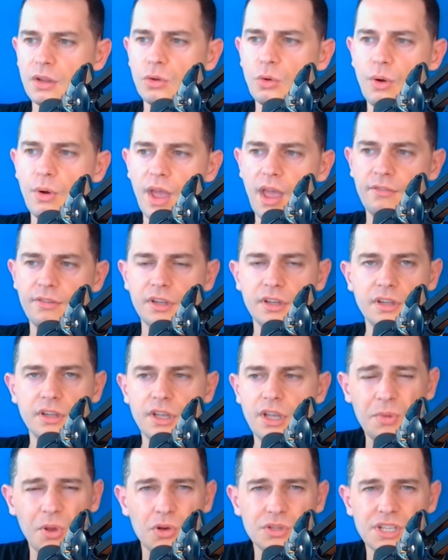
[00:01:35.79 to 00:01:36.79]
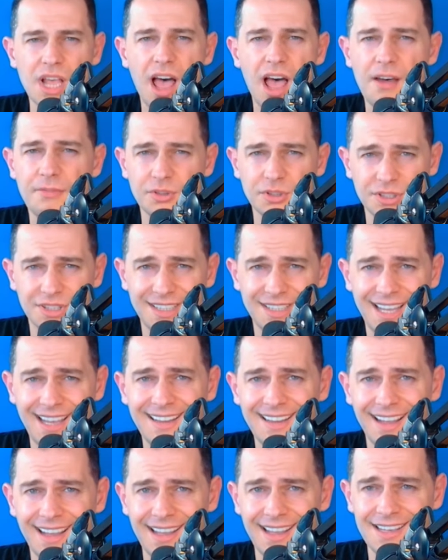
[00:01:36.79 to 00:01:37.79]
To have it, because after
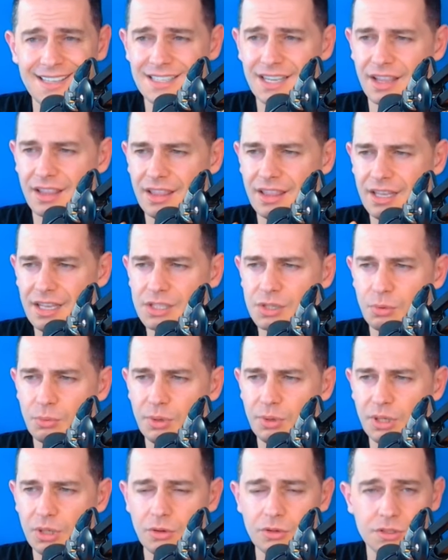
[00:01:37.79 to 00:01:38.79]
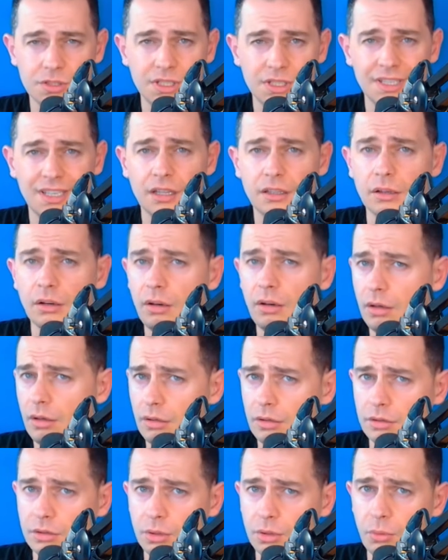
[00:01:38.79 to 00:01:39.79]
10 days this
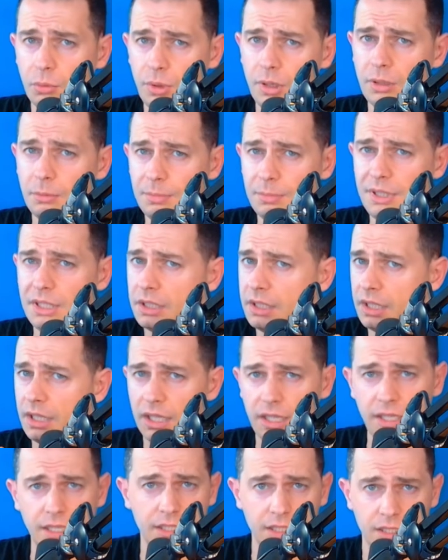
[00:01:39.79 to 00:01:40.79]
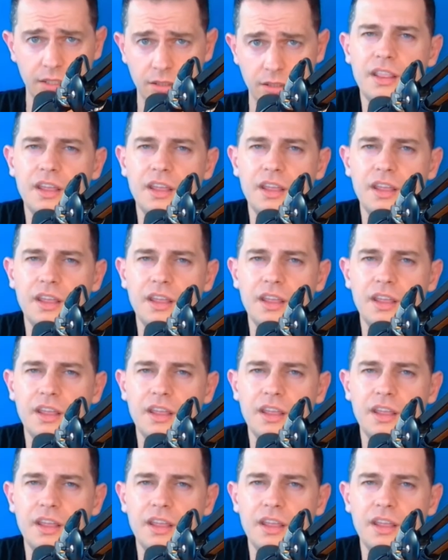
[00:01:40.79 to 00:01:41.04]
Windows.old will be deleted.